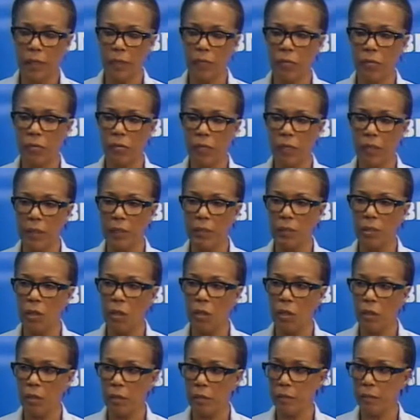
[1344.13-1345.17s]
it prevents
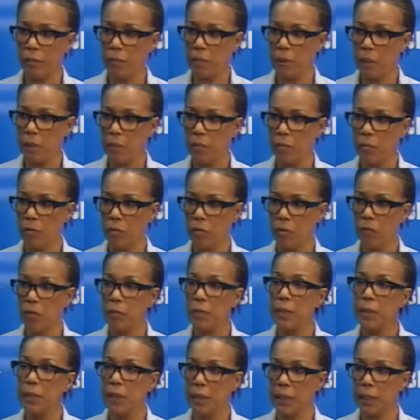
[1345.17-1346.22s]
a lot of people
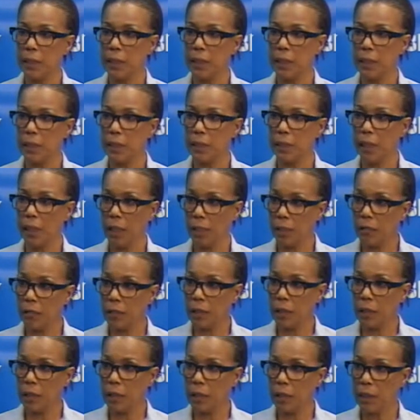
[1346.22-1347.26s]
from seeking
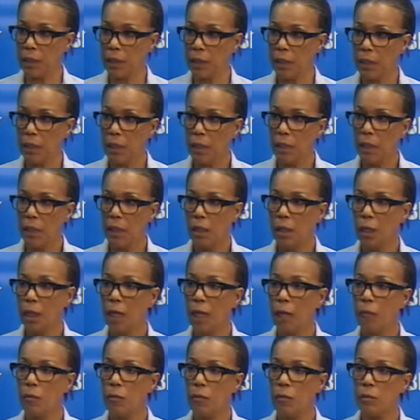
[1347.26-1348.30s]
counseling.
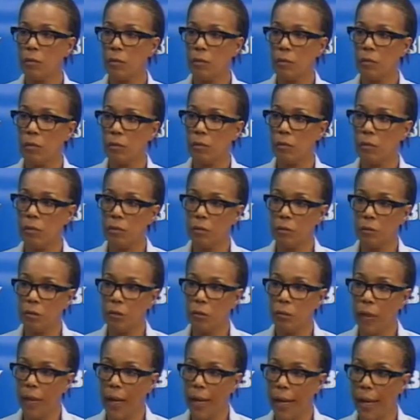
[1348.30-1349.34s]
Do
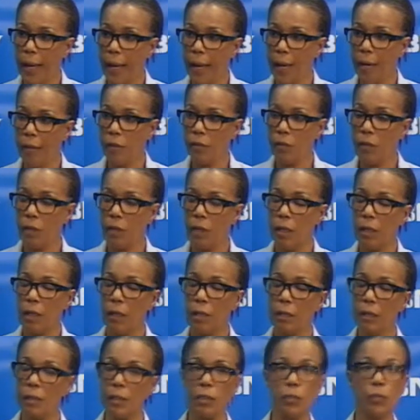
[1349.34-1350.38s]
you have,
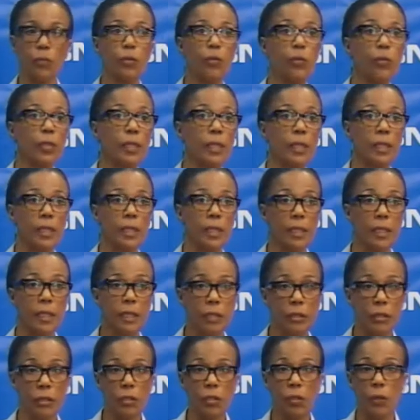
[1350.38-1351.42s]
since we're working
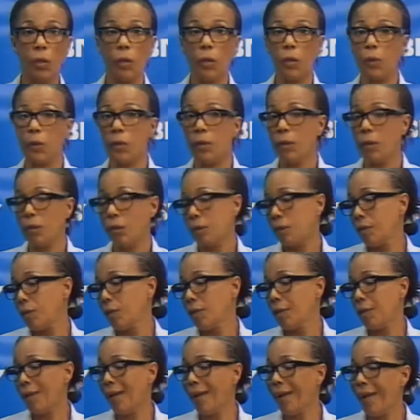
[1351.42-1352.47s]
down to our
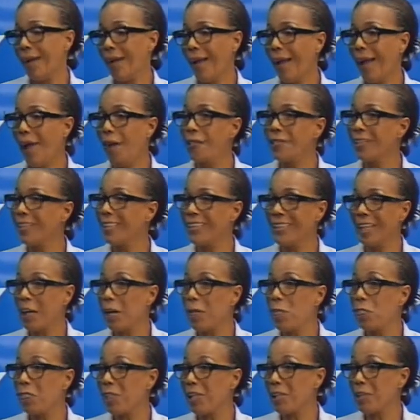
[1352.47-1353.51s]
the
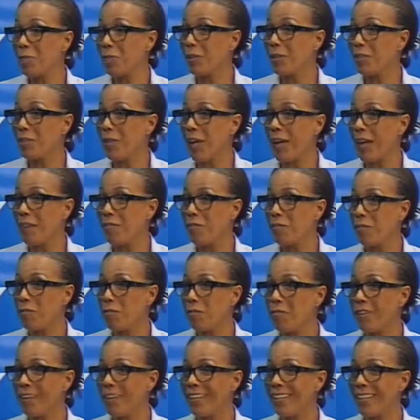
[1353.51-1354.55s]
time flies when you're having
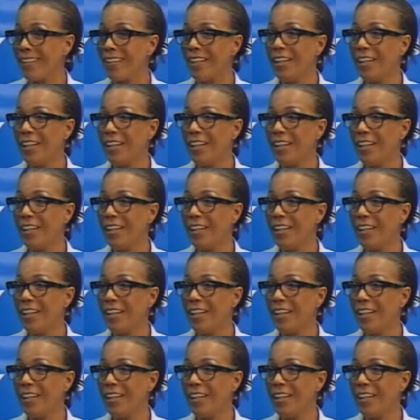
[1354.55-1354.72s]
fun.